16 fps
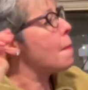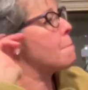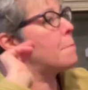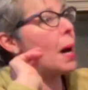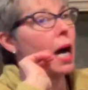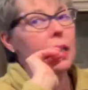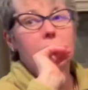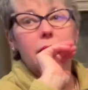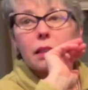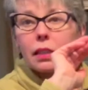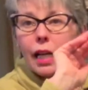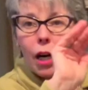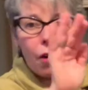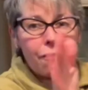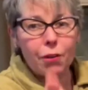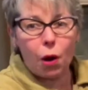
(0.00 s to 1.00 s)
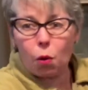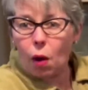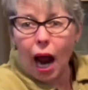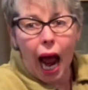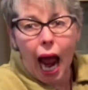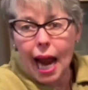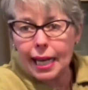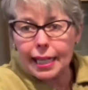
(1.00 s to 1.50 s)
But their
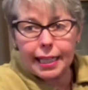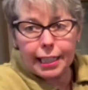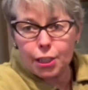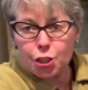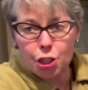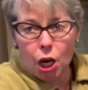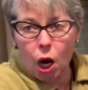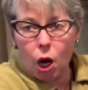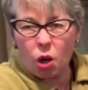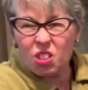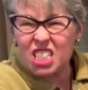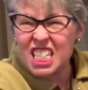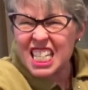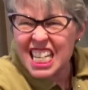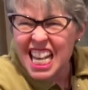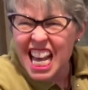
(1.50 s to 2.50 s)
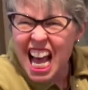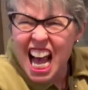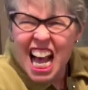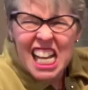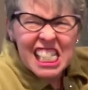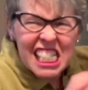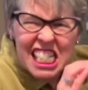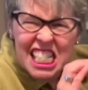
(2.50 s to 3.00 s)
variety show
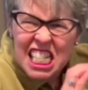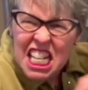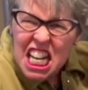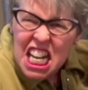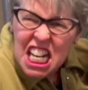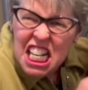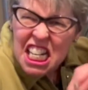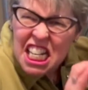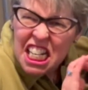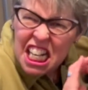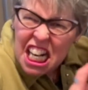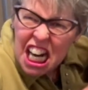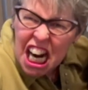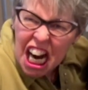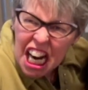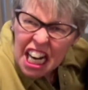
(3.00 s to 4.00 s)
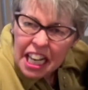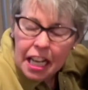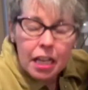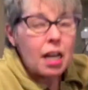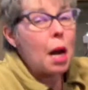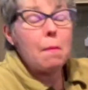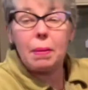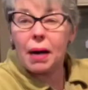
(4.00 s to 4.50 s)
just didn't cut it.
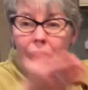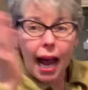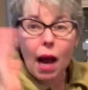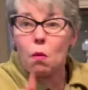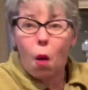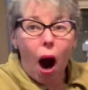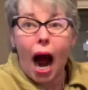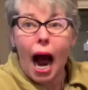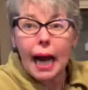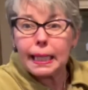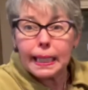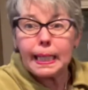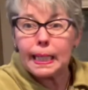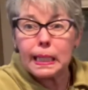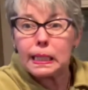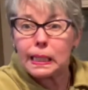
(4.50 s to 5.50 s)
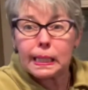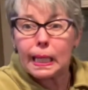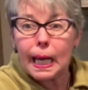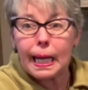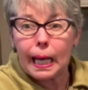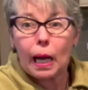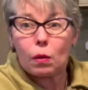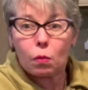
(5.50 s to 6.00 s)
But I wanted to
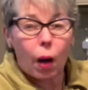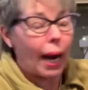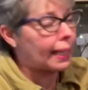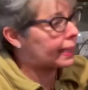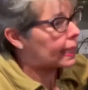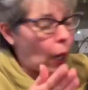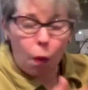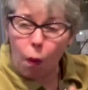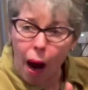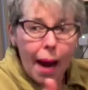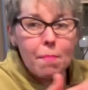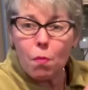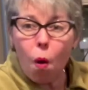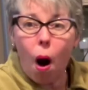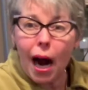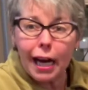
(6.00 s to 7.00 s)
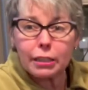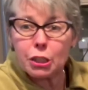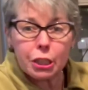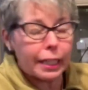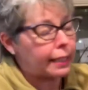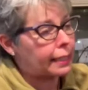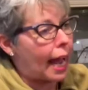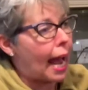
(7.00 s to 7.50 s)
see it, right? So I'm
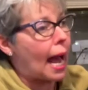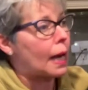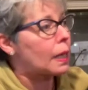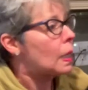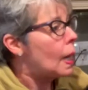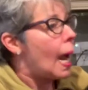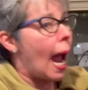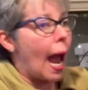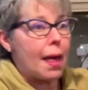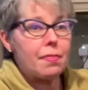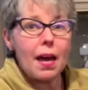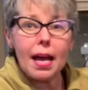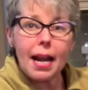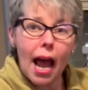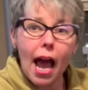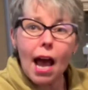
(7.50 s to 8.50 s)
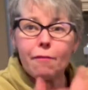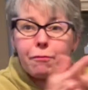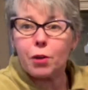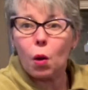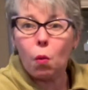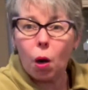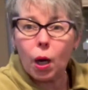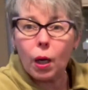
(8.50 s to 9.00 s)
watching that. And then
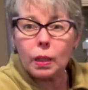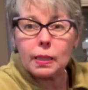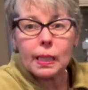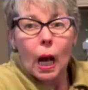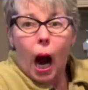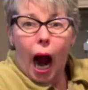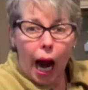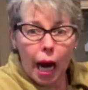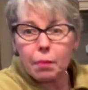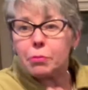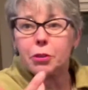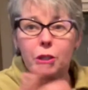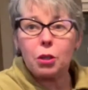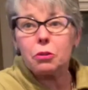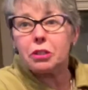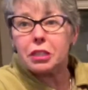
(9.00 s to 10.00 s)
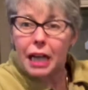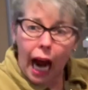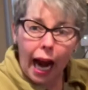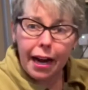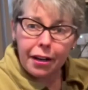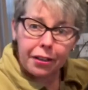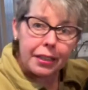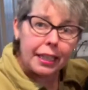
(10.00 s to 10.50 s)
afterwards, I'm too
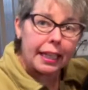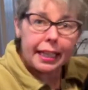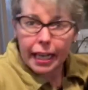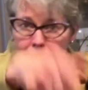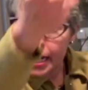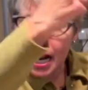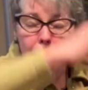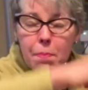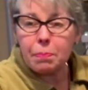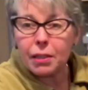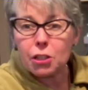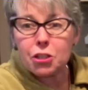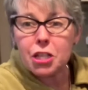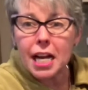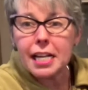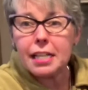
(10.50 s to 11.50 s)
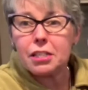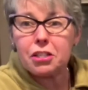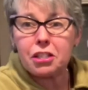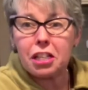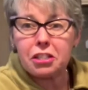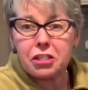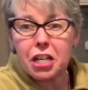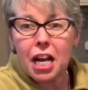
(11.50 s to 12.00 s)
tired to get up and change
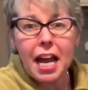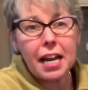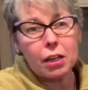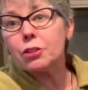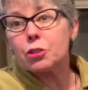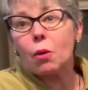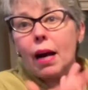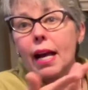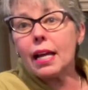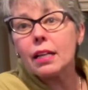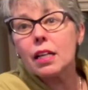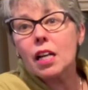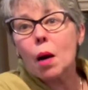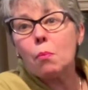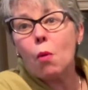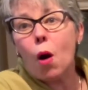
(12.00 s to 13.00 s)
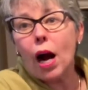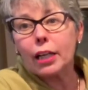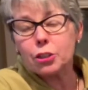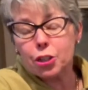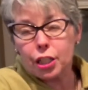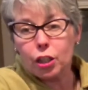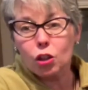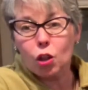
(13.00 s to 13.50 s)
the channel. So I ended up
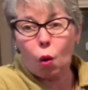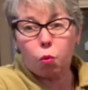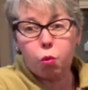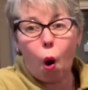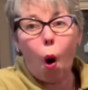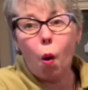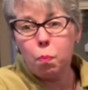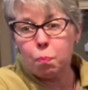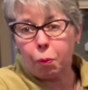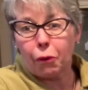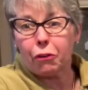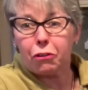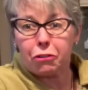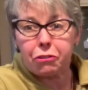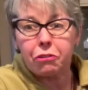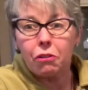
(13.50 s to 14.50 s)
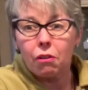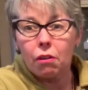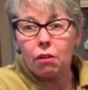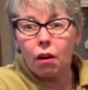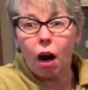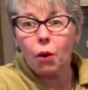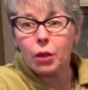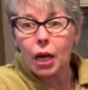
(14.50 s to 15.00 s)
watching The Ropers,
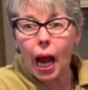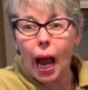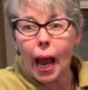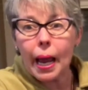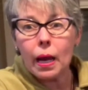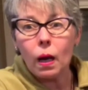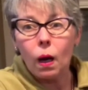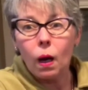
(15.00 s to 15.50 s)
okay?